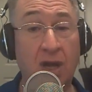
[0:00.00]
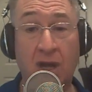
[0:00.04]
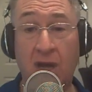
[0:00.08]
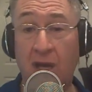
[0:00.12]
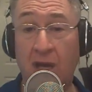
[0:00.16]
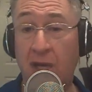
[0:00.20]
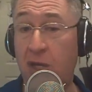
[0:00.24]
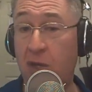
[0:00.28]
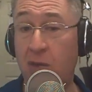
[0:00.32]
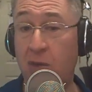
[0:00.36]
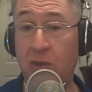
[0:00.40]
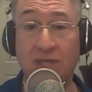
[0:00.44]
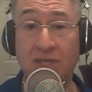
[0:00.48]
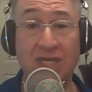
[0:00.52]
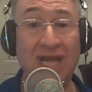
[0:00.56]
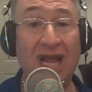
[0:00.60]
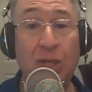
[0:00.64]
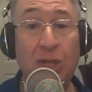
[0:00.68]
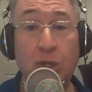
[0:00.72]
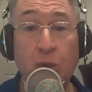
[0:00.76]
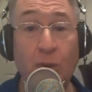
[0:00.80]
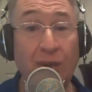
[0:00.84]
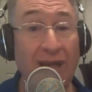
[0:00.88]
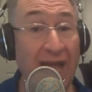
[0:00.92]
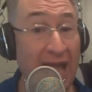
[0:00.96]
Hugh is
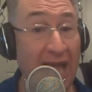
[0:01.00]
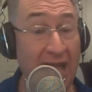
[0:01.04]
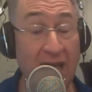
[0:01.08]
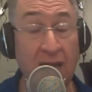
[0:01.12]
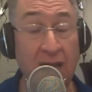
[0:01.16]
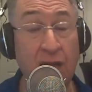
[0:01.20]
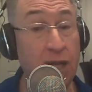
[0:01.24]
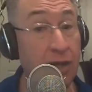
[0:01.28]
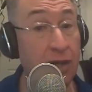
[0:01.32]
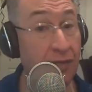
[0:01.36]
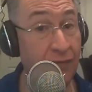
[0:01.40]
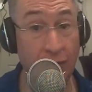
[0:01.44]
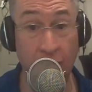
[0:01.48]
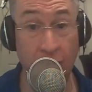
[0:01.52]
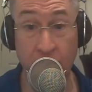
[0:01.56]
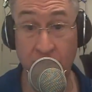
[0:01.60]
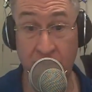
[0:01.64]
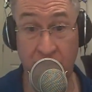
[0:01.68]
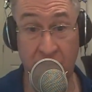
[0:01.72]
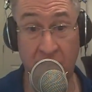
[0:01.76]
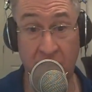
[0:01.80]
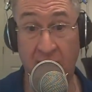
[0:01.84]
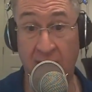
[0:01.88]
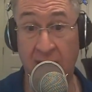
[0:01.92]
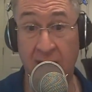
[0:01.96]
not doing any of those
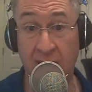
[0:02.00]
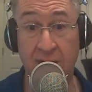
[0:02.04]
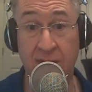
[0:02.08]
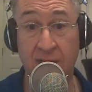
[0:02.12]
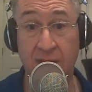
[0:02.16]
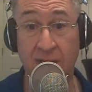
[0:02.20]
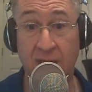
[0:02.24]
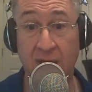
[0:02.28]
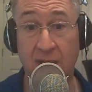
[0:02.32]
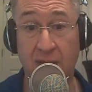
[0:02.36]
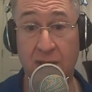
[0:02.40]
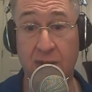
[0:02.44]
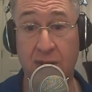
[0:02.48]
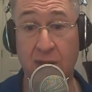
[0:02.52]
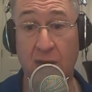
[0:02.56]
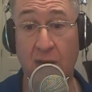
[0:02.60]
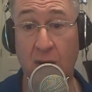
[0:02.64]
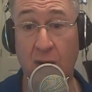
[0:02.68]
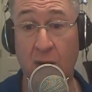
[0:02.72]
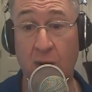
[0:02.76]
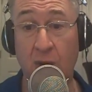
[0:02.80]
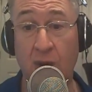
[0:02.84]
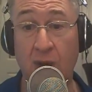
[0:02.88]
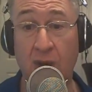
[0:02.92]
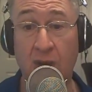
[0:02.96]
things.
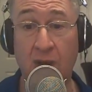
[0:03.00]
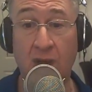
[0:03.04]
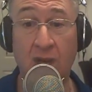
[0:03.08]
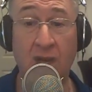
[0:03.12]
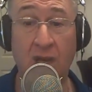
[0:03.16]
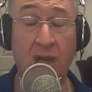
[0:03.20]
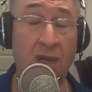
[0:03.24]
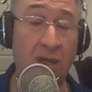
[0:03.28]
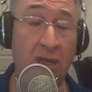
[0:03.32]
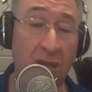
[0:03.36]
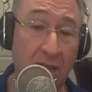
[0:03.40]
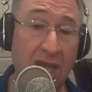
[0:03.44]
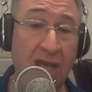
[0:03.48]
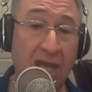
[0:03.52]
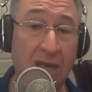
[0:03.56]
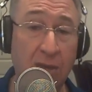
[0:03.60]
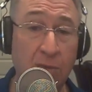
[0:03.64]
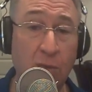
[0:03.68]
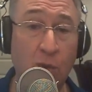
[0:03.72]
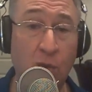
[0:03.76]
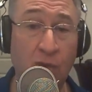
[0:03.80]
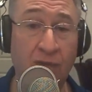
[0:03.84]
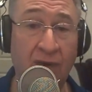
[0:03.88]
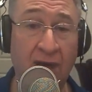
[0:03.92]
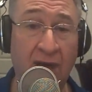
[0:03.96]
So they can
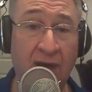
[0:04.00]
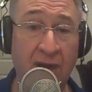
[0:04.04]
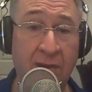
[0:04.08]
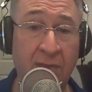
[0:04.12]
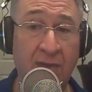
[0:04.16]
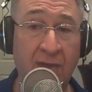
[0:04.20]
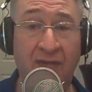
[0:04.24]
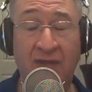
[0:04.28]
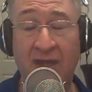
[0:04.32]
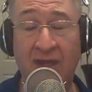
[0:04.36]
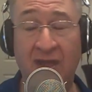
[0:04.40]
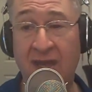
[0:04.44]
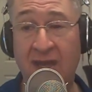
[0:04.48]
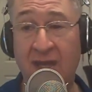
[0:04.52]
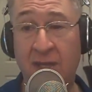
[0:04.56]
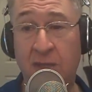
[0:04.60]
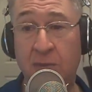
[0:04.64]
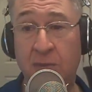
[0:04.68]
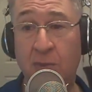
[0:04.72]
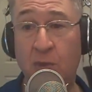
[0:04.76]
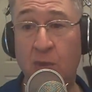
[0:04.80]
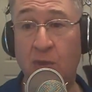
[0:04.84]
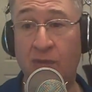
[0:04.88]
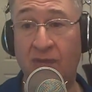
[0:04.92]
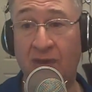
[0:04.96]
move on him if they need to
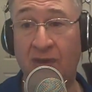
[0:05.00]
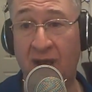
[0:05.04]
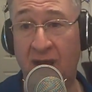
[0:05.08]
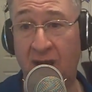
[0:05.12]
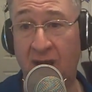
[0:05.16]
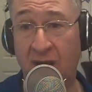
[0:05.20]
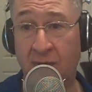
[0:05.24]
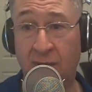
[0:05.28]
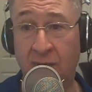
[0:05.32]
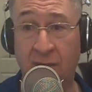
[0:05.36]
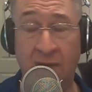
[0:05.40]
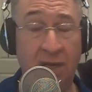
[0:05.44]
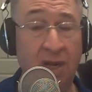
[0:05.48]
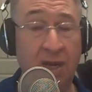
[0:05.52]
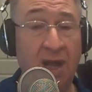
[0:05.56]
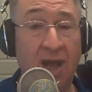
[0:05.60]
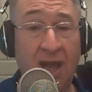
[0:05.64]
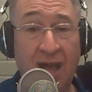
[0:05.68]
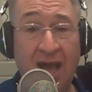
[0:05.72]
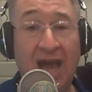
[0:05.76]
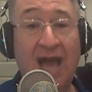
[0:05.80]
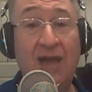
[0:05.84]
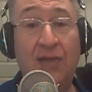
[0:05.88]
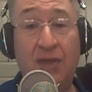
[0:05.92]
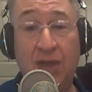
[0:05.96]
move on him. But
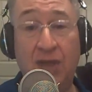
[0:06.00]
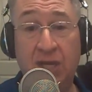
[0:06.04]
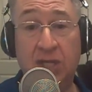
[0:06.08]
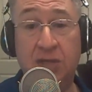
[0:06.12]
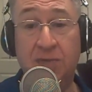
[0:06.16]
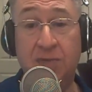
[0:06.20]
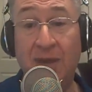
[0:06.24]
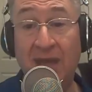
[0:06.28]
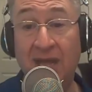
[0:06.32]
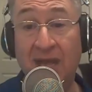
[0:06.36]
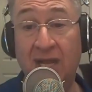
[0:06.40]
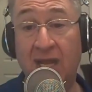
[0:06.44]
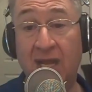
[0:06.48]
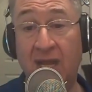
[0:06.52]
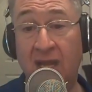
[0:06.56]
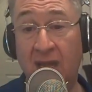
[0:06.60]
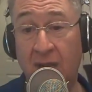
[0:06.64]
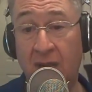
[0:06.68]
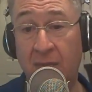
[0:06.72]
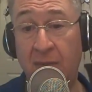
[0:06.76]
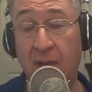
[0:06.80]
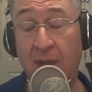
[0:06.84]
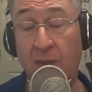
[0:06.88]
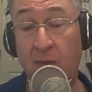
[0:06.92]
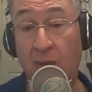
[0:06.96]
I think it's mainly going
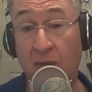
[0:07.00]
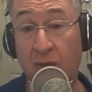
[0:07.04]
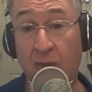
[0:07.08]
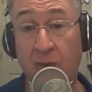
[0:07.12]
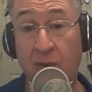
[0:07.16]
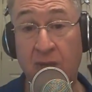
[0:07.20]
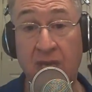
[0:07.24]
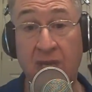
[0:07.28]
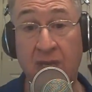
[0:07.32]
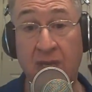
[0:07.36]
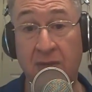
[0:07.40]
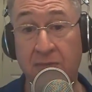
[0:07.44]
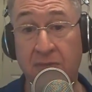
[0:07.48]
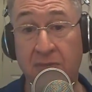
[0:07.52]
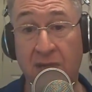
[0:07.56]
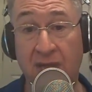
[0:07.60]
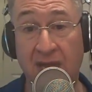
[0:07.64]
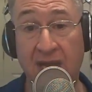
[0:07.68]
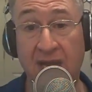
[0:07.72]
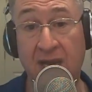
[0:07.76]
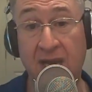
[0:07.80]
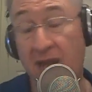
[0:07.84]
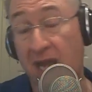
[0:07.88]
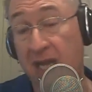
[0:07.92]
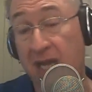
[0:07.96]
to be whether he can
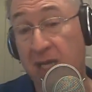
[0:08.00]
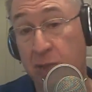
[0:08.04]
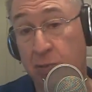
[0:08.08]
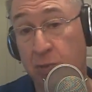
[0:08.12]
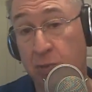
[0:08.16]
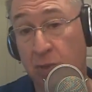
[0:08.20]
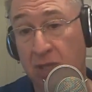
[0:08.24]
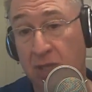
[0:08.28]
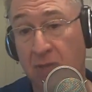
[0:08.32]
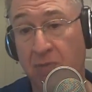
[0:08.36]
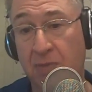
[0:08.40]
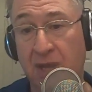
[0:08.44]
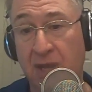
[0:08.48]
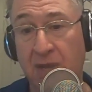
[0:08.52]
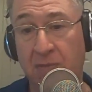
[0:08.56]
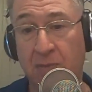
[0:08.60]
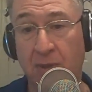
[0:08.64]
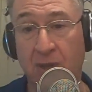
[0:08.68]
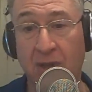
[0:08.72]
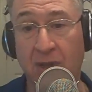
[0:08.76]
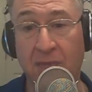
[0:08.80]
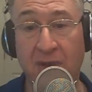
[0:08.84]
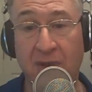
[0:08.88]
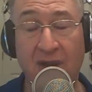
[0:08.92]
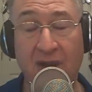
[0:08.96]
play nice with the
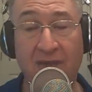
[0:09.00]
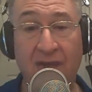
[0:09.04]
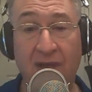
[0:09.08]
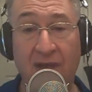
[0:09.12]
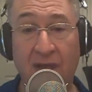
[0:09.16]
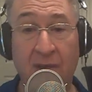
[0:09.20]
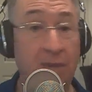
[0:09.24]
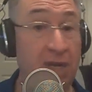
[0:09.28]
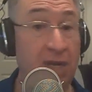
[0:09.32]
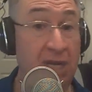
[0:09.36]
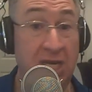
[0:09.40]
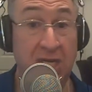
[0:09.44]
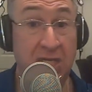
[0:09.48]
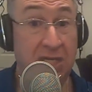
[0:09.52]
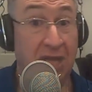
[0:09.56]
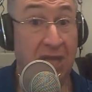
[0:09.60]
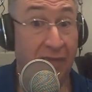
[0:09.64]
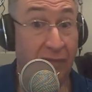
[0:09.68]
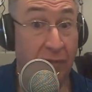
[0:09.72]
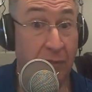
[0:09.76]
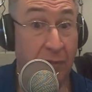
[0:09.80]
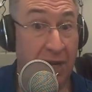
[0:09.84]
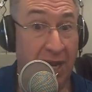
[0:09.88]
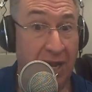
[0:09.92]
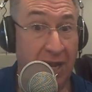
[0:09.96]
people above him. And he's
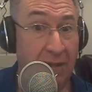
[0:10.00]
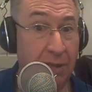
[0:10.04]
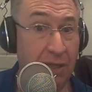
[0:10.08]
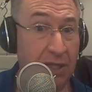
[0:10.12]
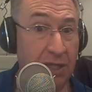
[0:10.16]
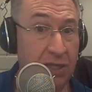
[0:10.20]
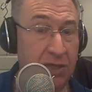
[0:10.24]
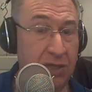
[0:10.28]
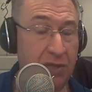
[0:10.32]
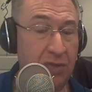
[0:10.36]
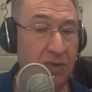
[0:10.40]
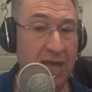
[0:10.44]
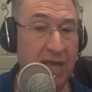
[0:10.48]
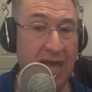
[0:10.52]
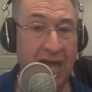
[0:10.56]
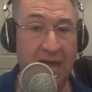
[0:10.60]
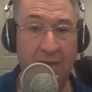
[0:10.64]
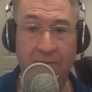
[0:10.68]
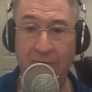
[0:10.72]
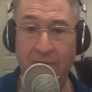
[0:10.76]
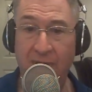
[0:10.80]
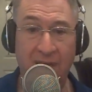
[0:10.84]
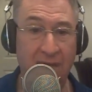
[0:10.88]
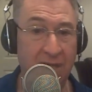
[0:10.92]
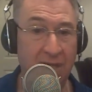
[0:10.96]
never been able to do
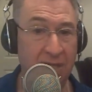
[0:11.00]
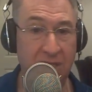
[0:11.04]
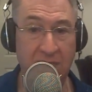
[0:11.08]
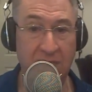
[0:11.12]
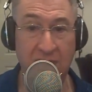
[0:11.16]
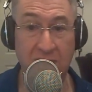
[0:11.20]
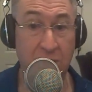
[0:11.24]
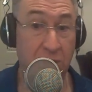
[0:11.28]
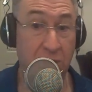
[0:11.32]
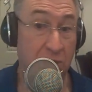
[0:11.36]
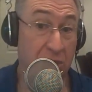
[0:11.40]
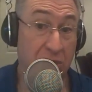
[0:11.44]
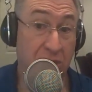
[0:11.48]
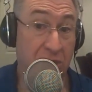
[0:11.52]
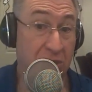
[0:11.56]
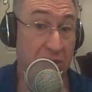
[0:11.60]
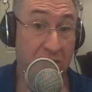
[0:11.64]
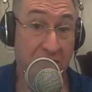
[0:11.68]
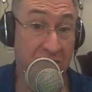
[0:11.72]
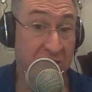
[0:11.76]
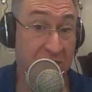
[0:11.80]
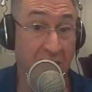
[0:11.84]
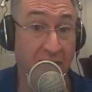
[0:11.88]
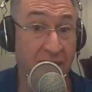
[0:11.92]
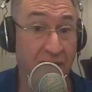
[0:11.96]
that because he's just a
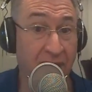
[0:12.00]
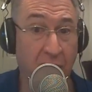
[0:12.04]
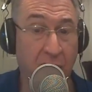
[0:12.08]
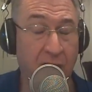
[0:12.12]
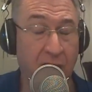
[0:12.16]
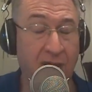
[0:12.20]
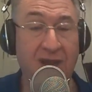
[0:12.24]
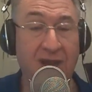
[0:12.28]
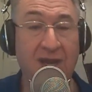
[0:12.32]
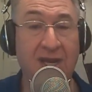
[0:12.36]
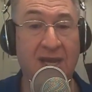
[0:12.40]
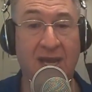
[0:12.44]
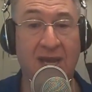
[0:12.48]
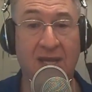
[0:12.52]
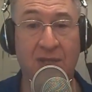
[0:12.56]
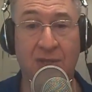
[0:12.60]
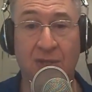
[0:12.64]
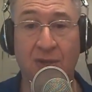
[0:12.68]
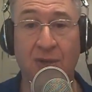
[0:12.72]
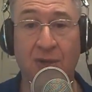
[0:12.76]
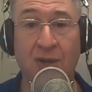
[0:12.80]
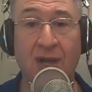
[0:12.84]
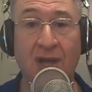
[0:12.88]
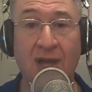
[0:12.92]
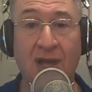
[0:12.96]
self-aggrandizer.
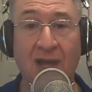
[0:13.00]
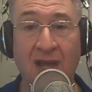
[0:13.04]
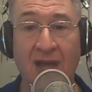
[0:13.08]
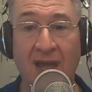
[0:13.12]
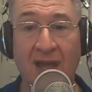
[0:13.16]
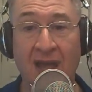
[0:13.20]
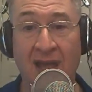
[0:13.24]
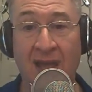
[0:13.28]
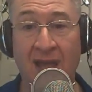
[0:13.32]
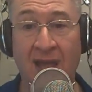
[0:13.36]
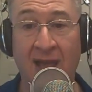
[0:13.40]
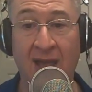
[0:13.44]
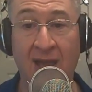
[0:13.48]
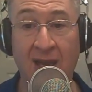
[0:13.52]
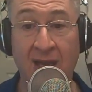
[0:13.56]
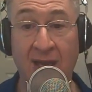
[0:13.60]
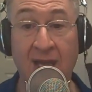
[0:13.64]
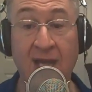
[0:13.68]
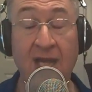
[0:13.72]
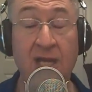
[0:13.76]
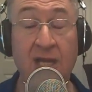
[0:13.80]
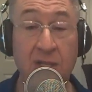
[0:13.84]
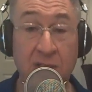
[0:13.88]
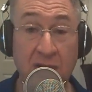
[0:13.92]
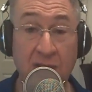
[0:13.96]
And
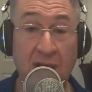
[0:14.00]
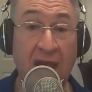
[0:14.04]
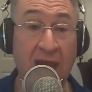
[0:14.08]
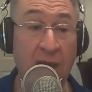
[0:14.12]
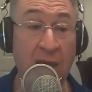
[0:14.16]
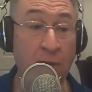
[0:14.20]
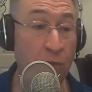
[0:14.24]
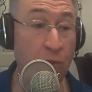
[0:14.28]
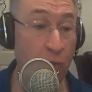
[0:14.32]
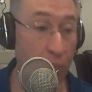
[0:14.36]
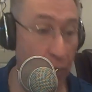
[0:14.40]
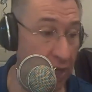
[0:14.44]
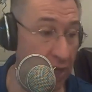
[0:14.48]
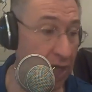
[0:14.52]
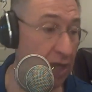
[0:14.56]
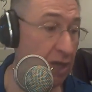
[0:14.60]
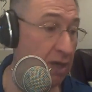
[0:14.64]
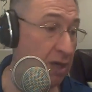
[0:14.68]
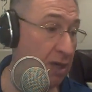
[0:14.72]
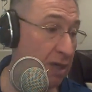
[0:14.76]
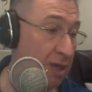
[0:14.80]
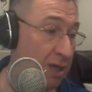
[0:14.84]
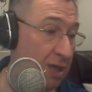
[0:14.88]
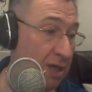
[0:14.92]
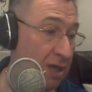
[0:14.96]
he's a
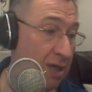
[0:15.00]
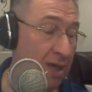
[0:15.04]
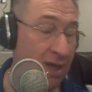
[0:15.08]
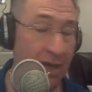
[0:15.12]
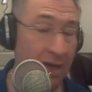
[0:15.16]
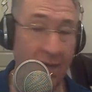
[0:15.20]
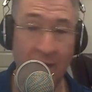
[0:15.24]
real,